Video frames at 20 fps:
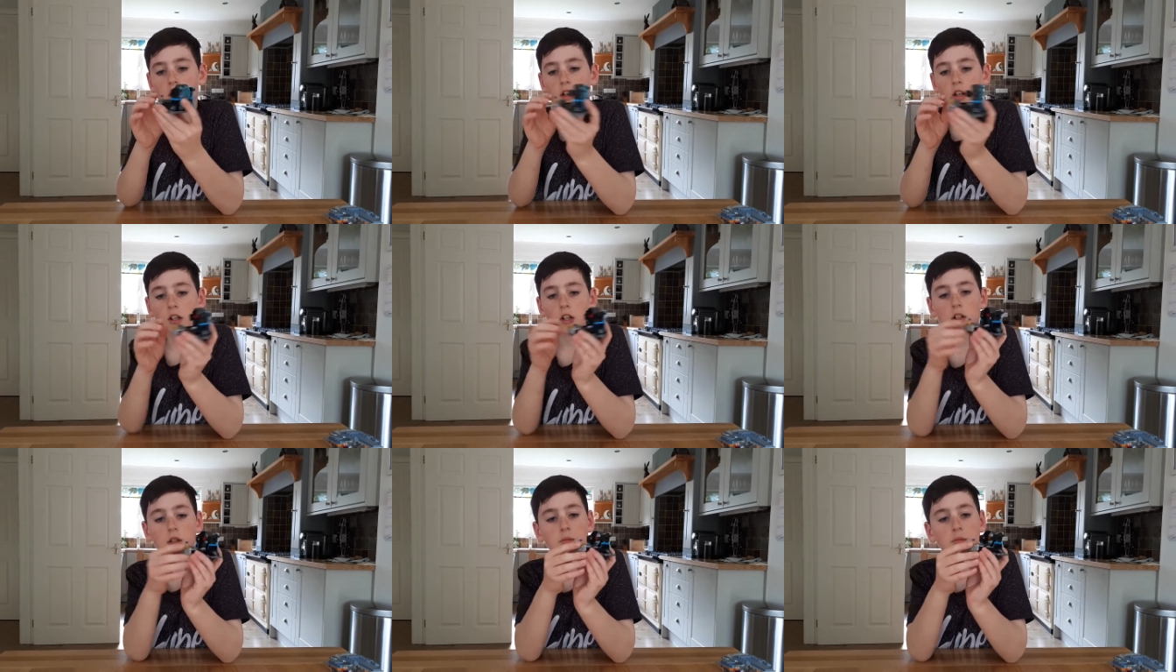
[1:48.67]

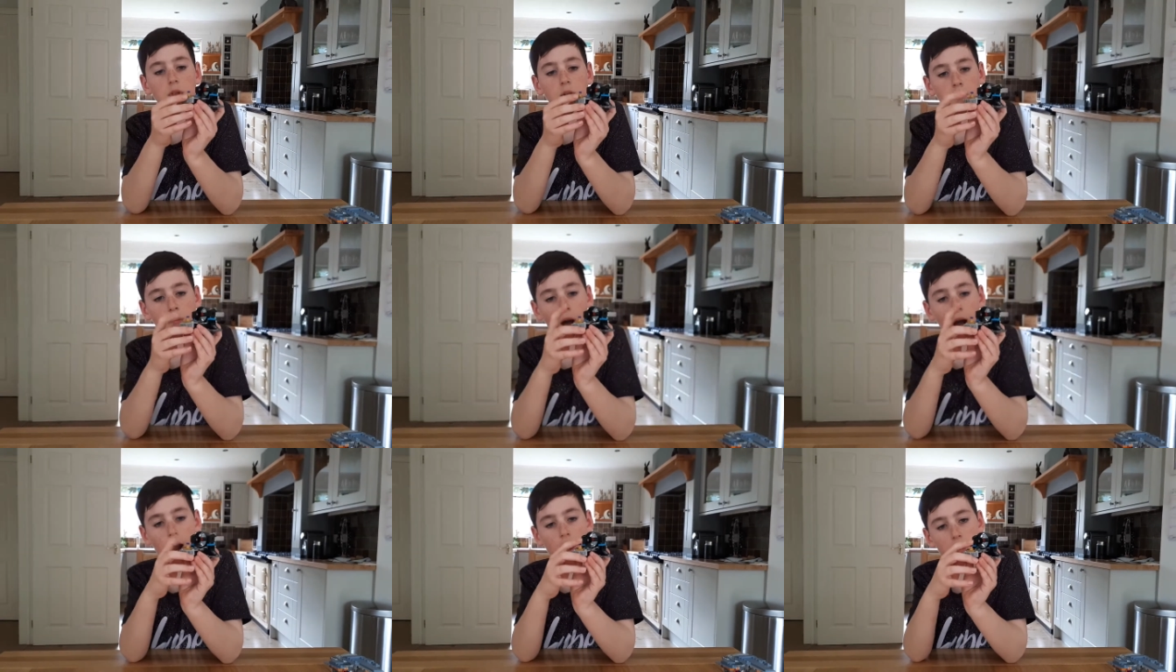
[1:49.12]
Comes with a
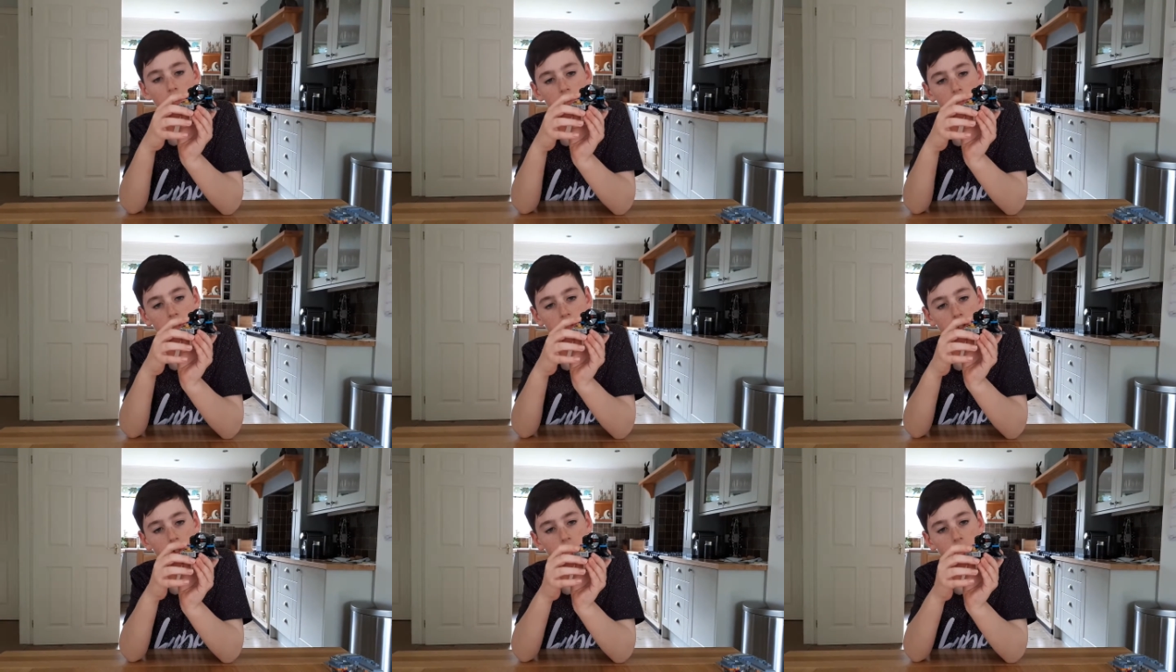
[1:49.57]
power
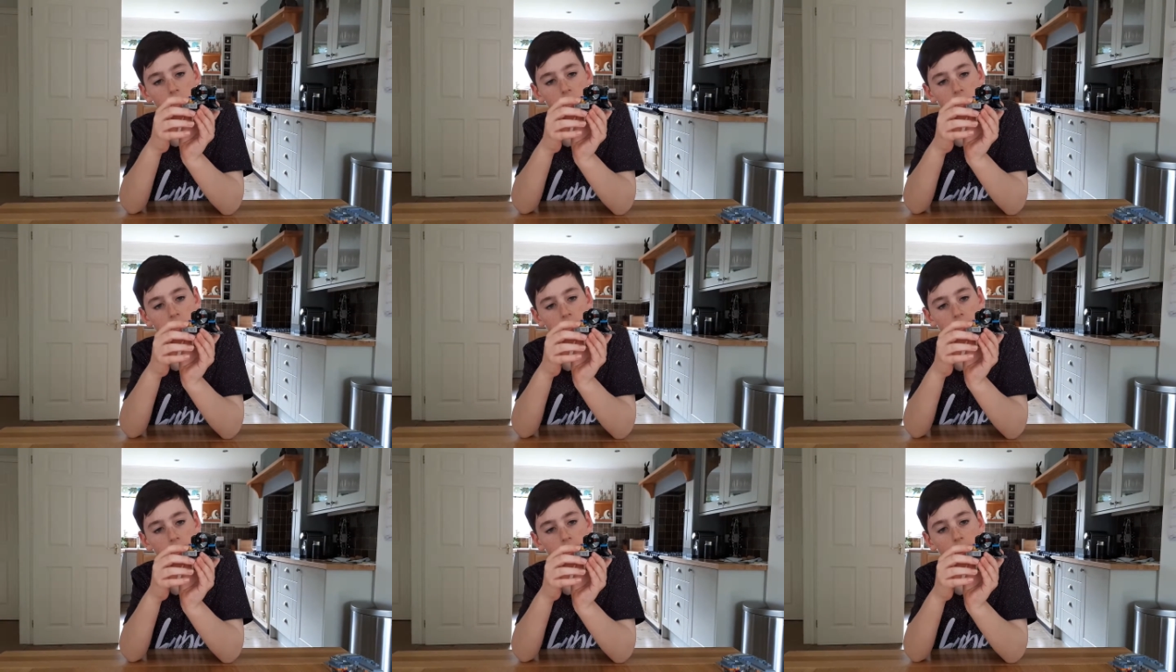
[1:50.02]
stone
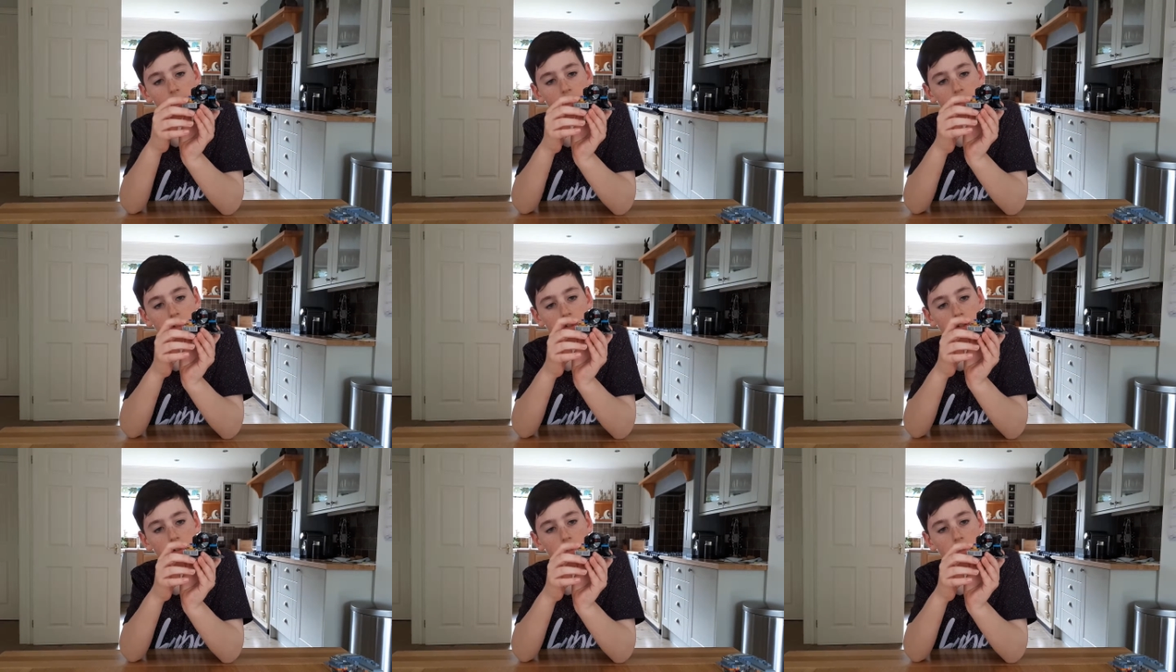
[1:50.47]
this set,
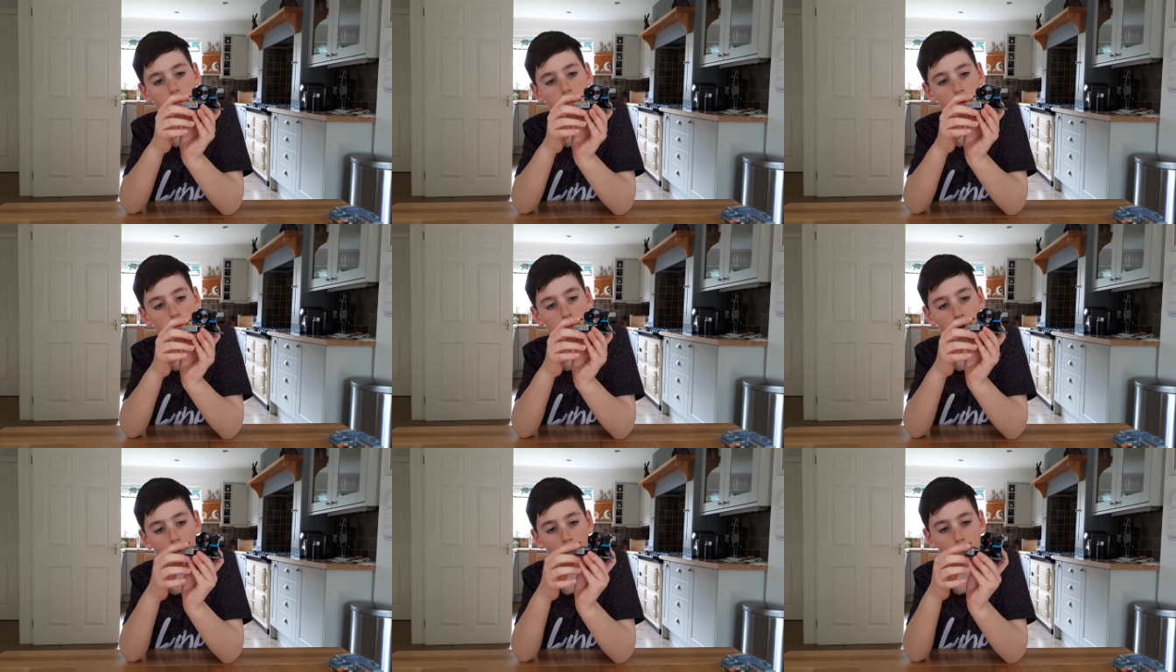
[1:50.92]
so the
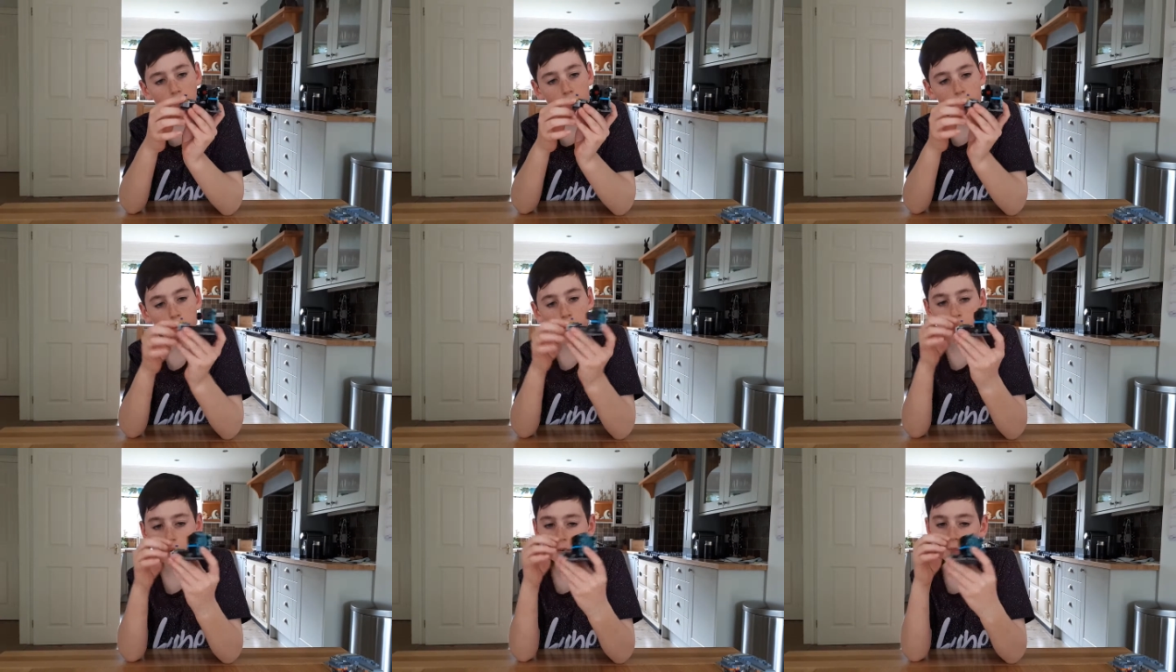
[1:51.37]

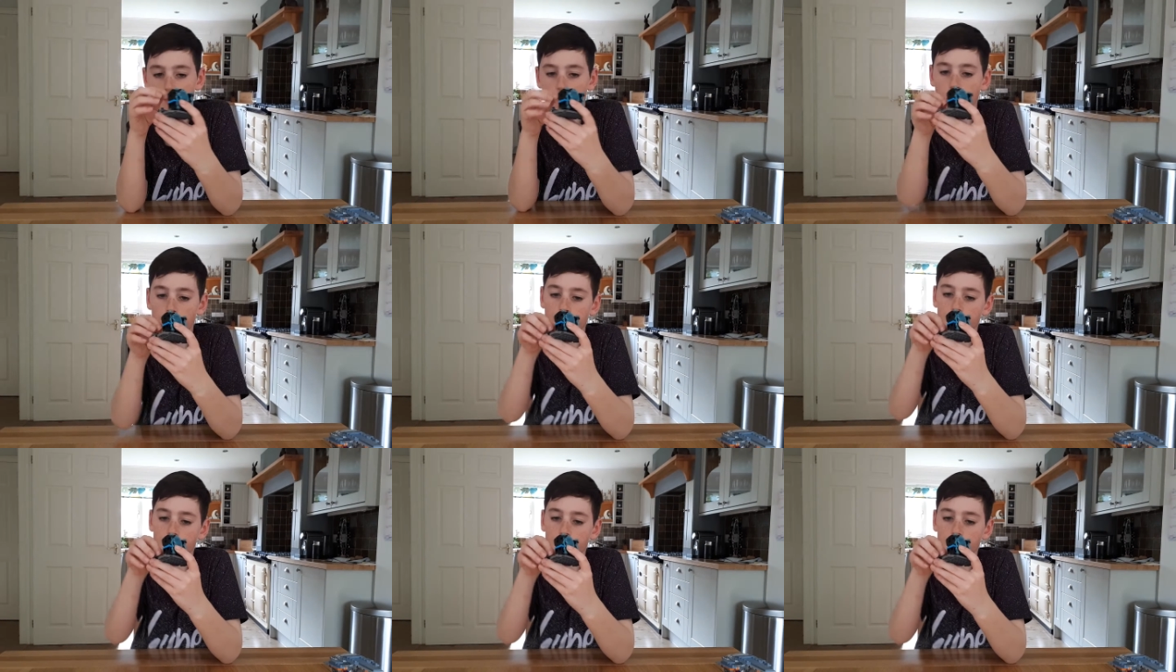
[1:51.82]
purple one.